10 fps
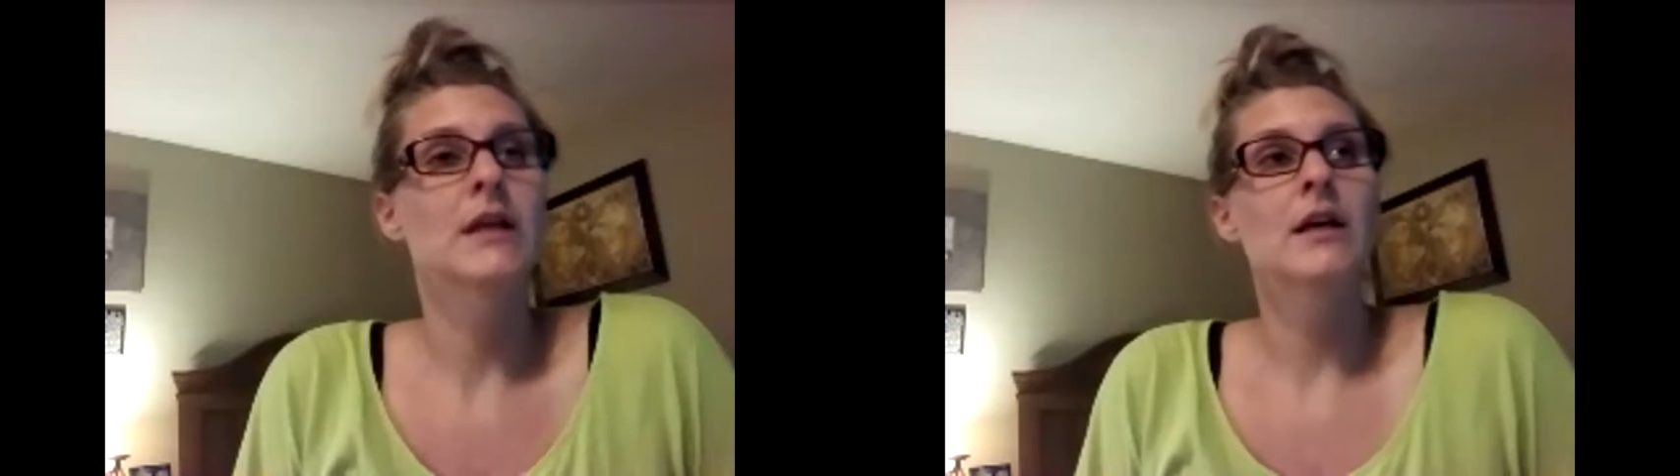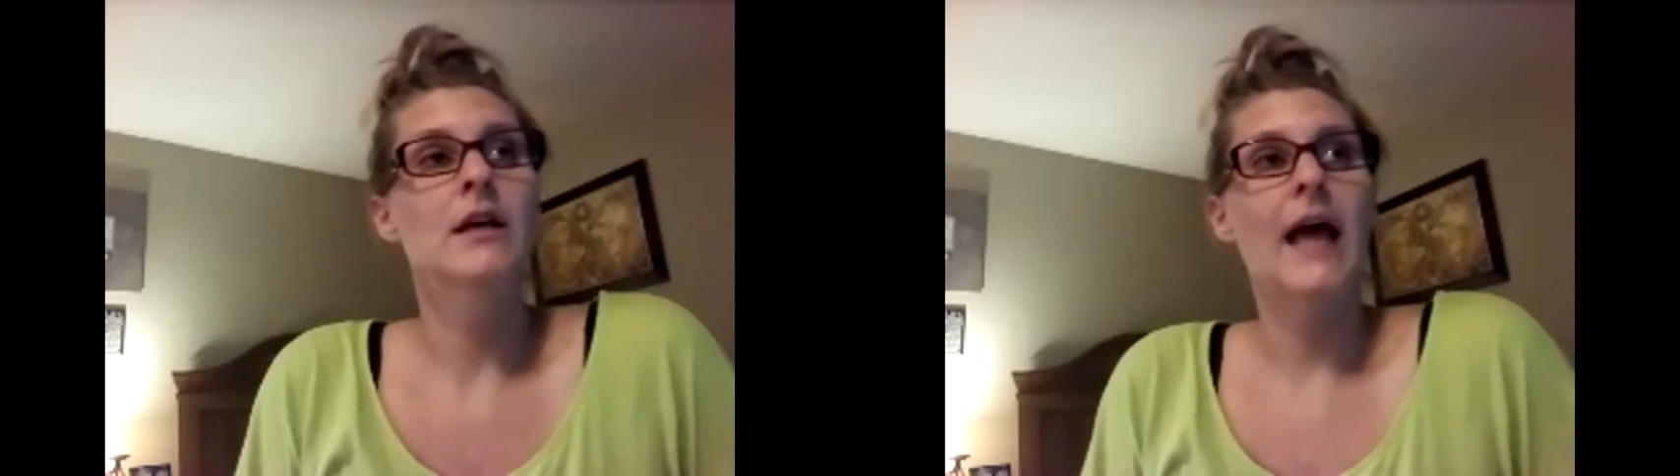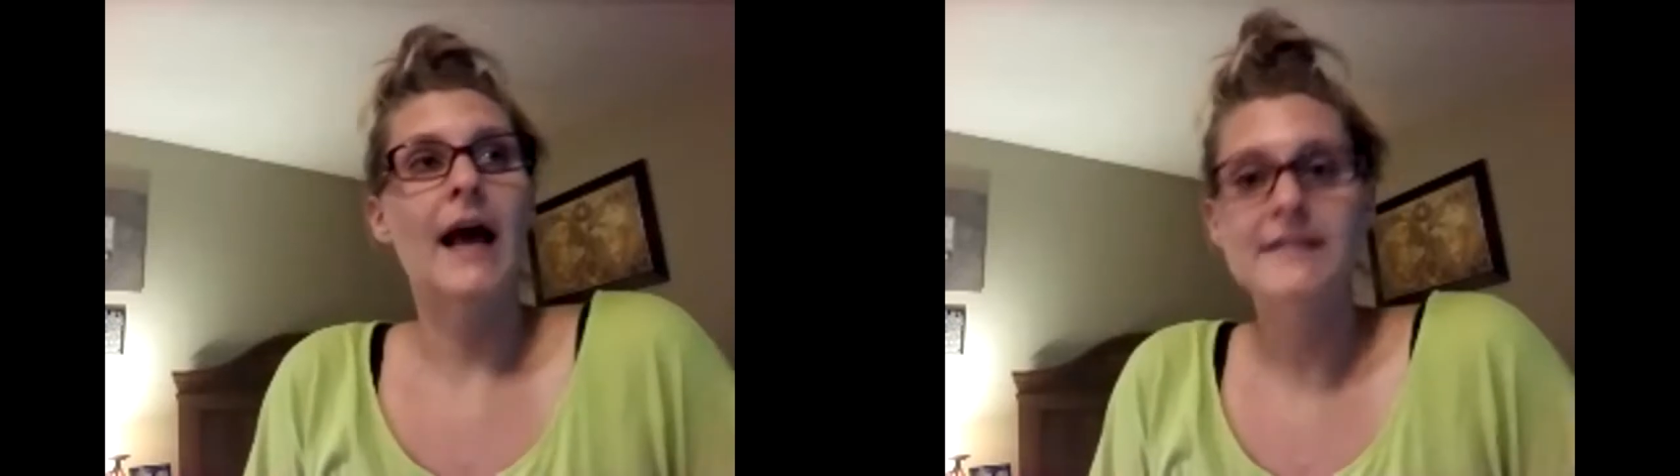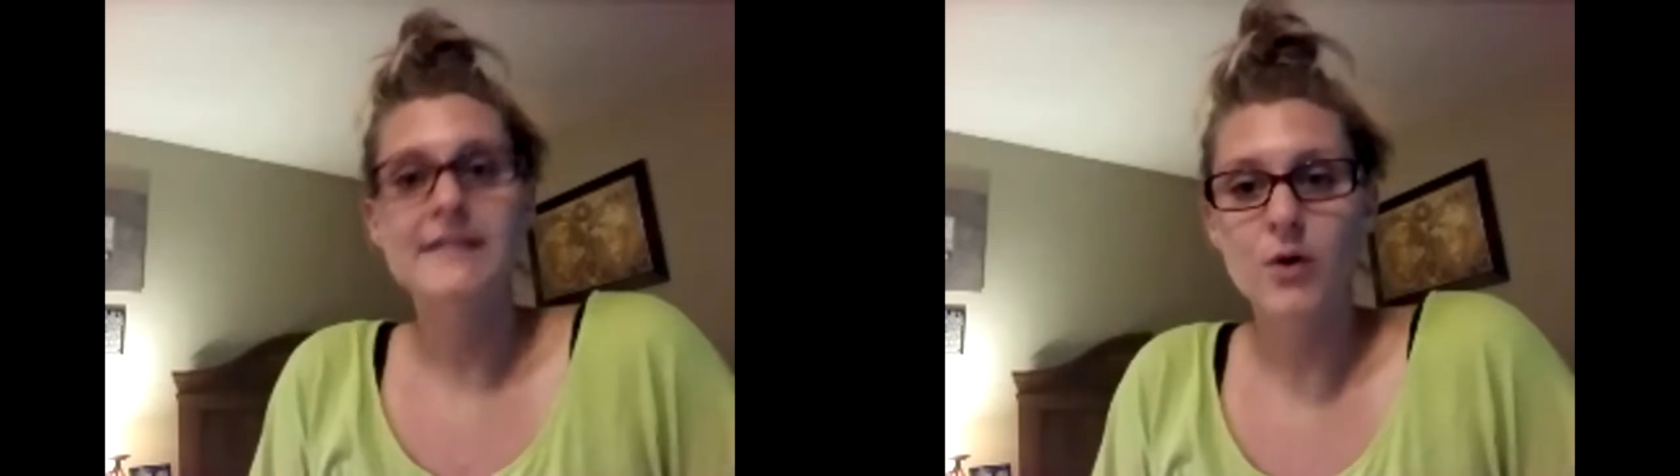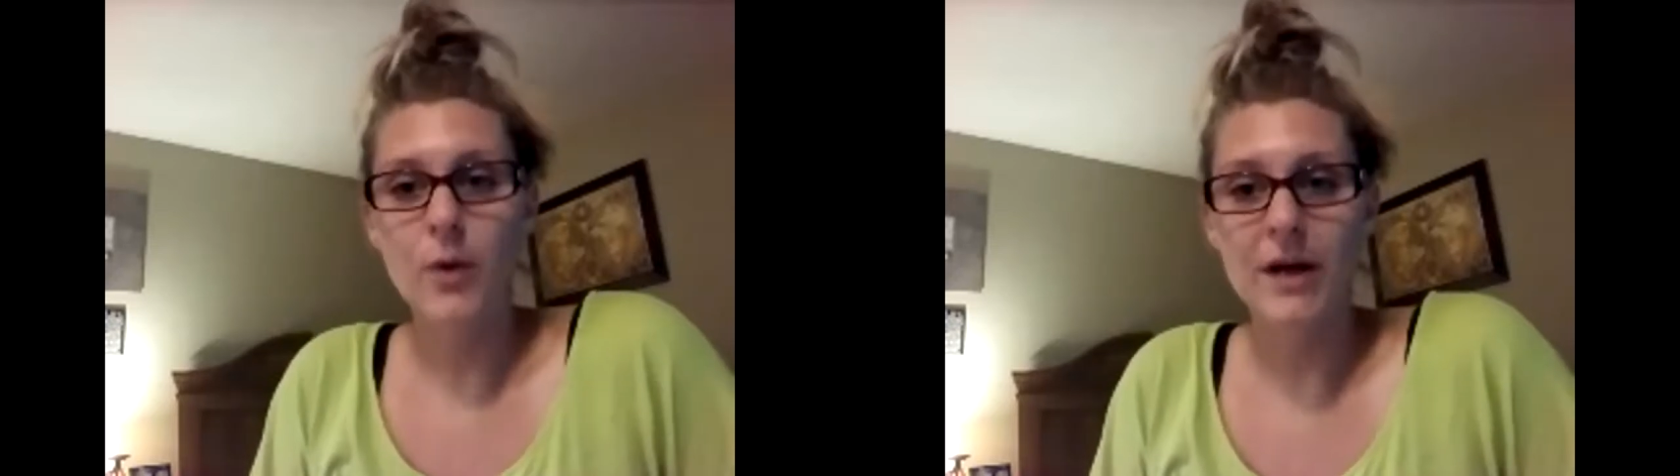ask
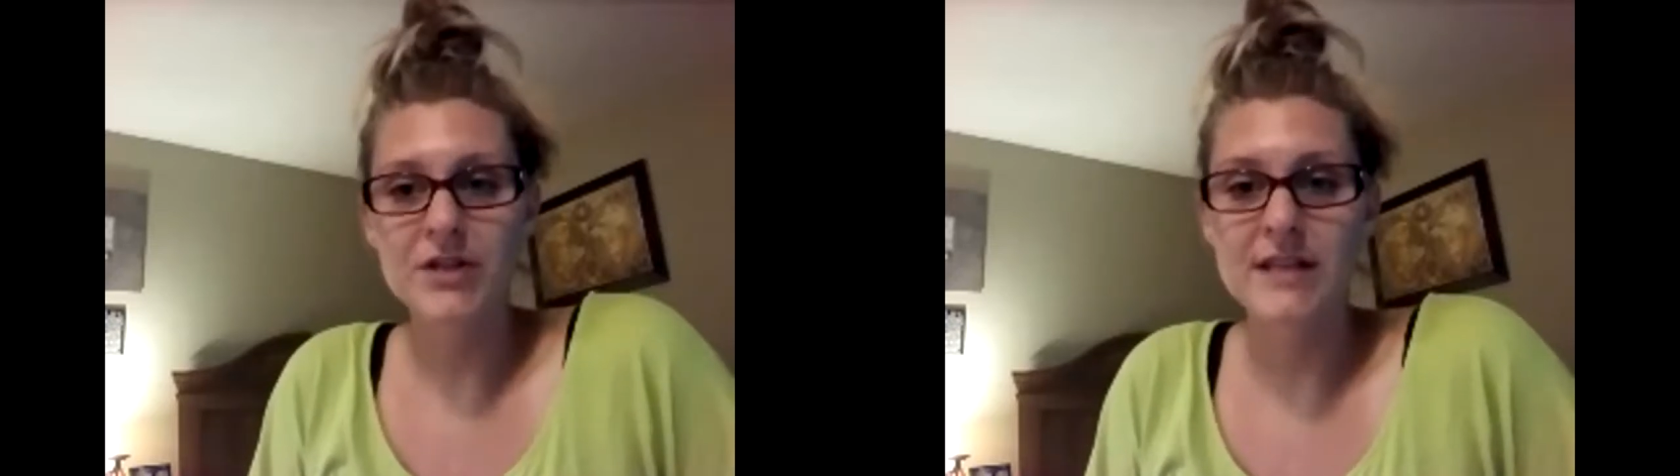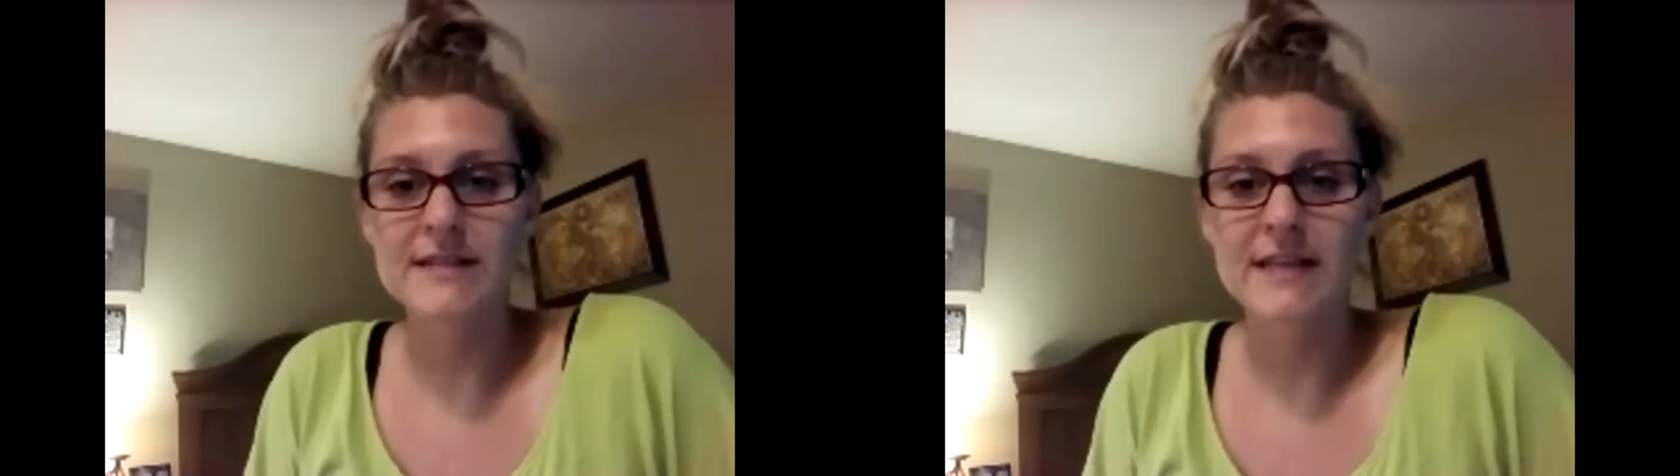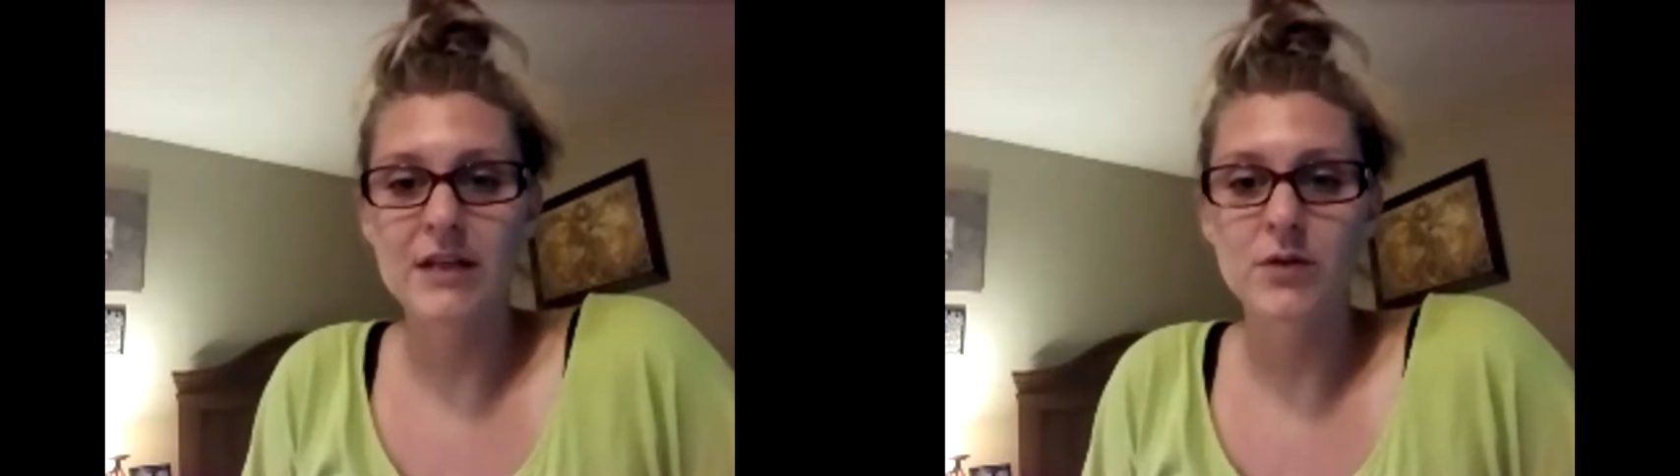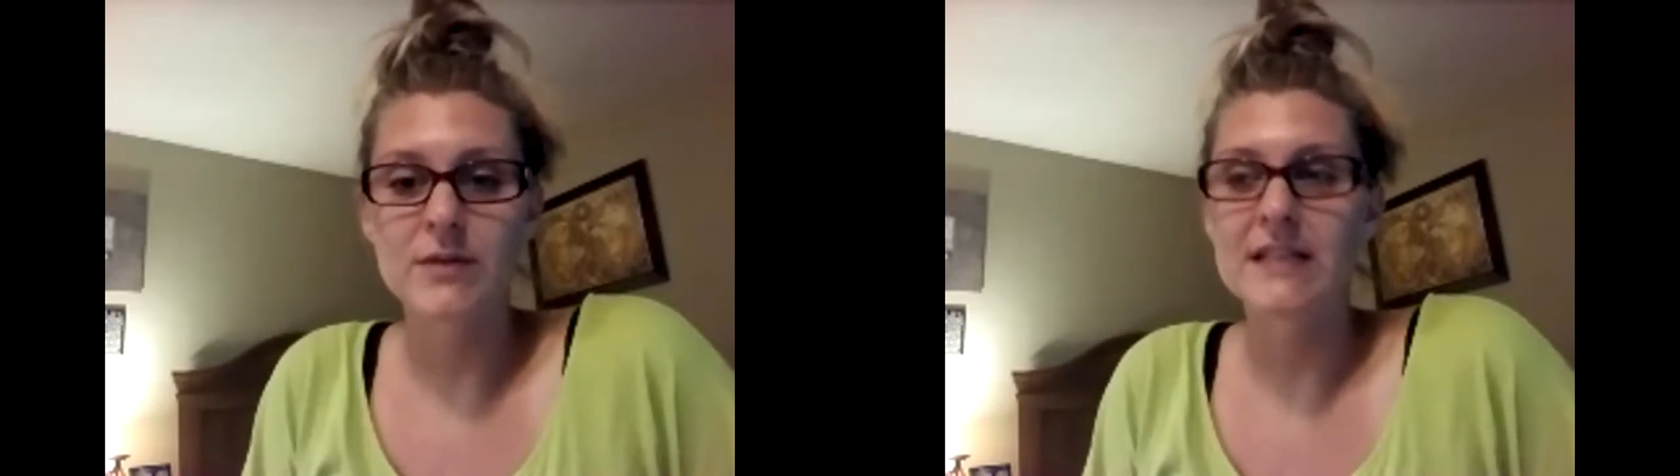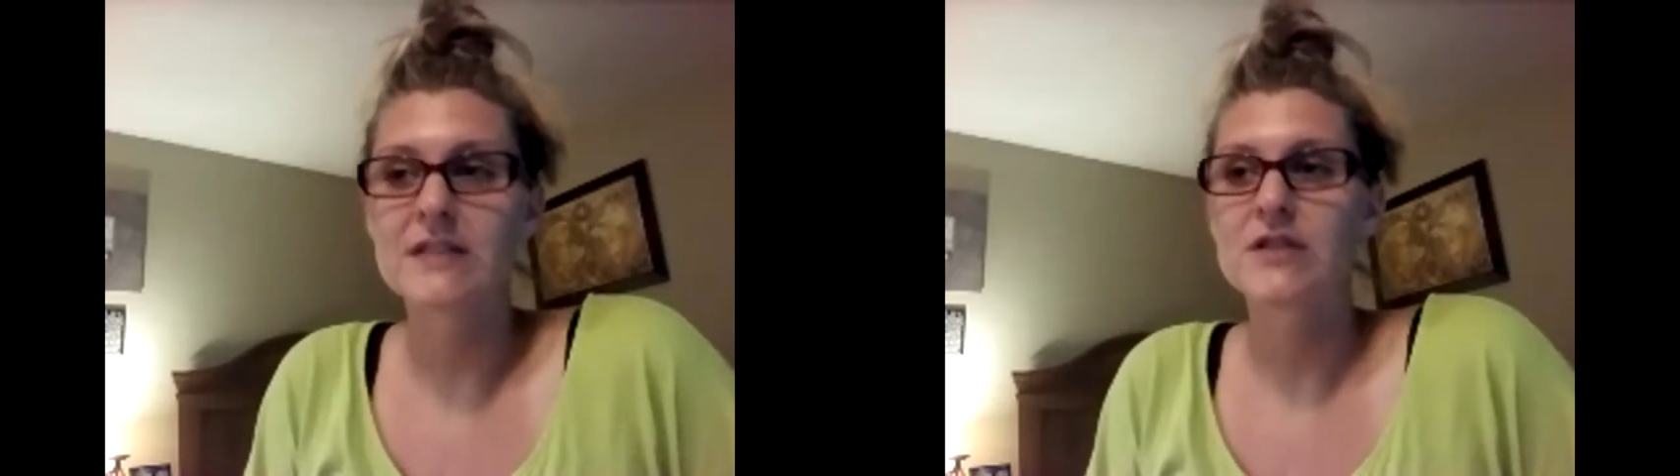the questions that you
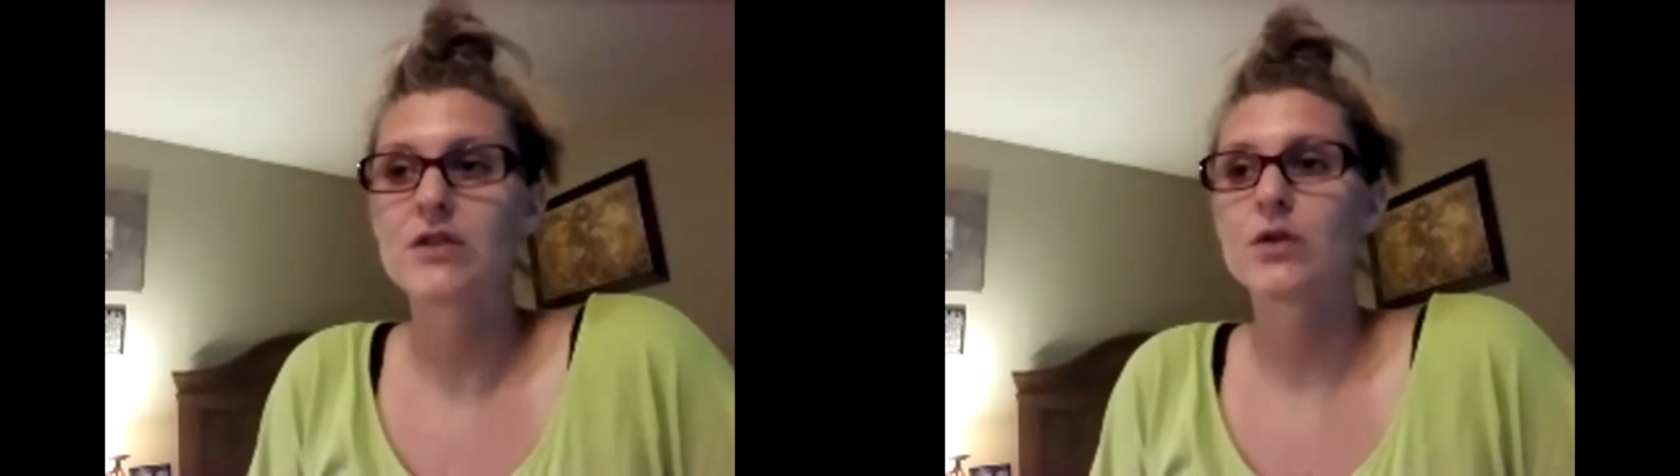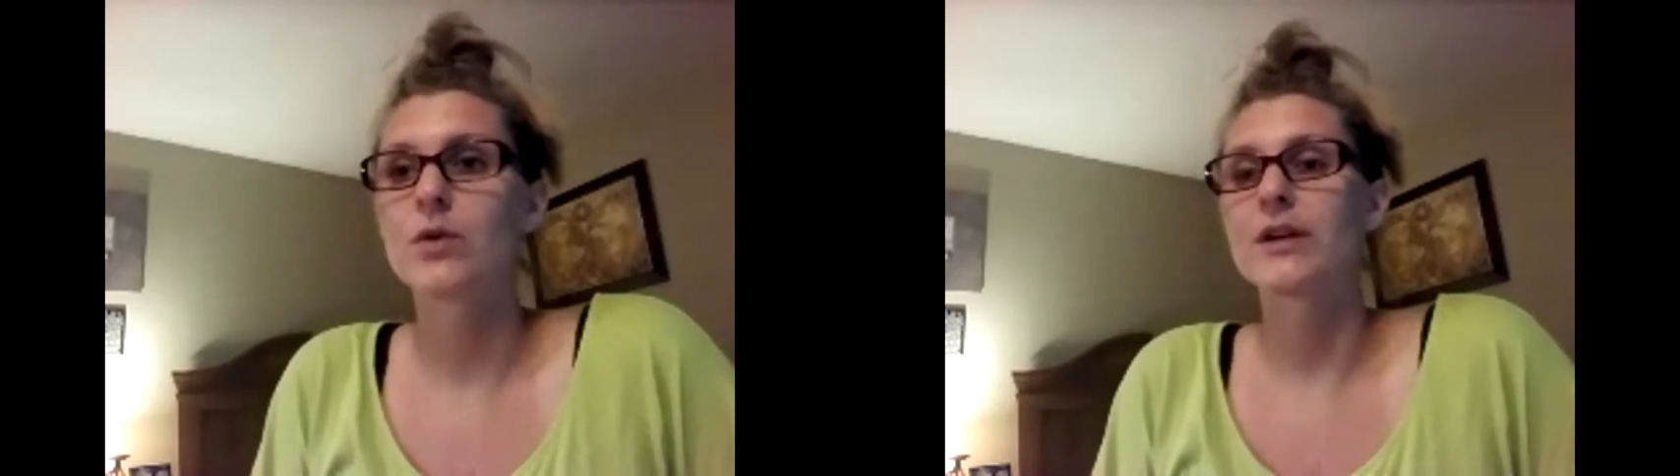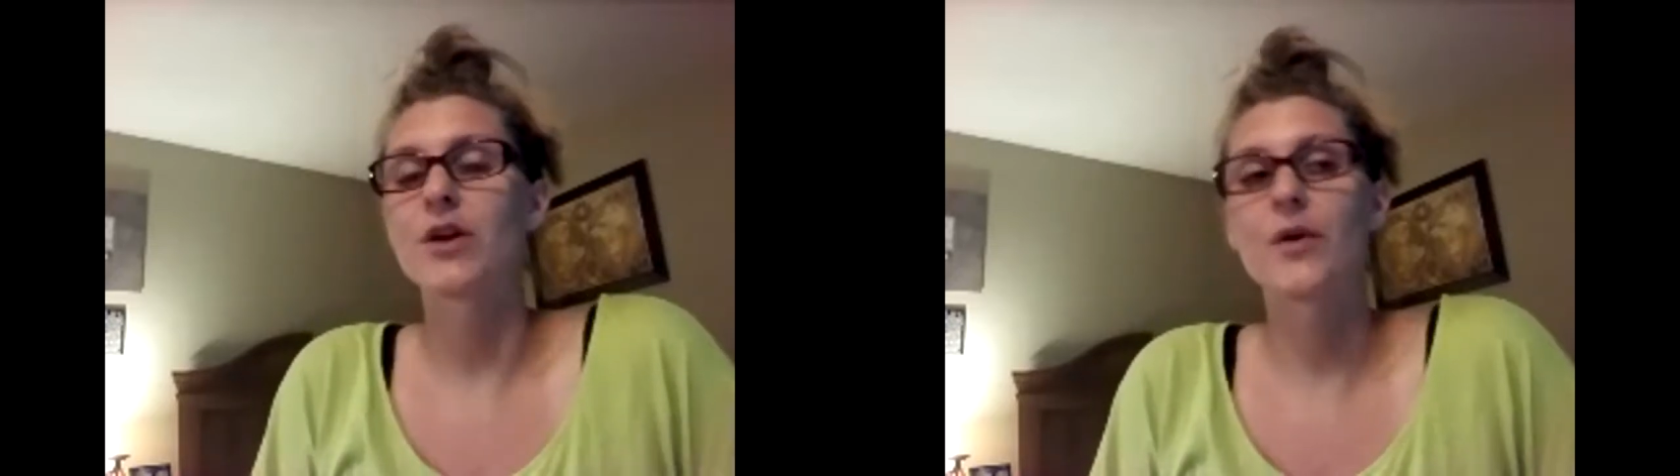need to.